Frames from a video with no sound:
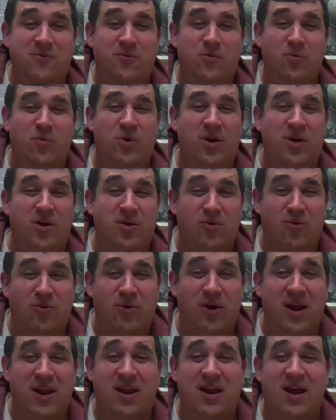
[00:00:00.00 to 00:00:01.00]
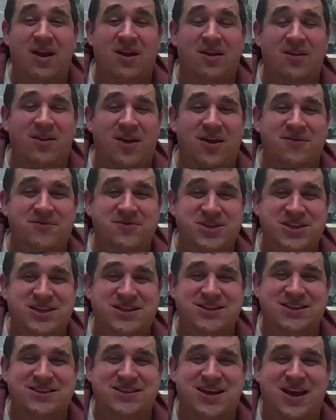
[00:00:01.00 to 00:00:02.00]
What a great kind of love
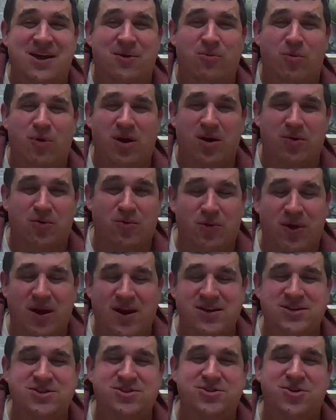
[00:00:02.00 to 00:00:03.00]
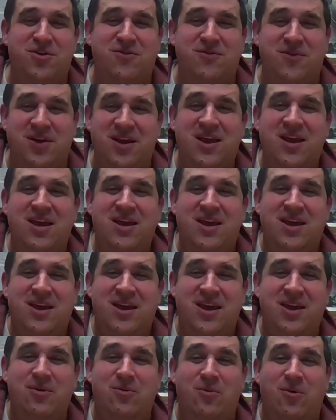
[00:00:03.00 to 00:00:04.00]
Jesus had. What a great servant
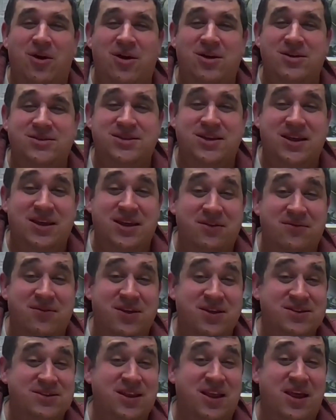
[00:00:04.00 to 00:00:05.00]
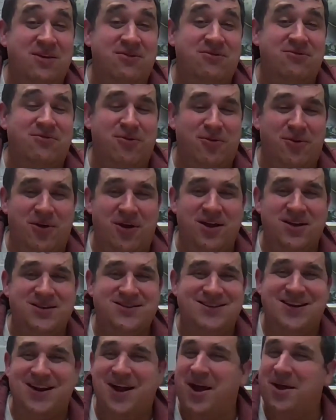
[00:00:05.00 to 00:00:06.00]
he was to give his life for us.
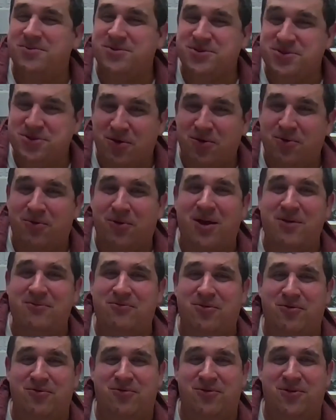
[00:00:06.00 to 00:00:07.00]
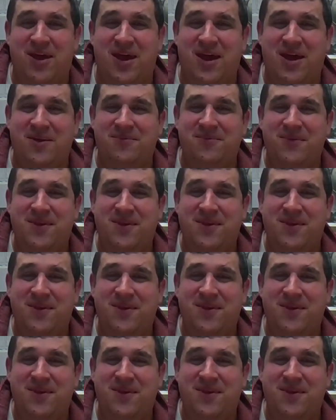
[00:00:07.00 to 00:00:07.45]
And I'm so grateful for that.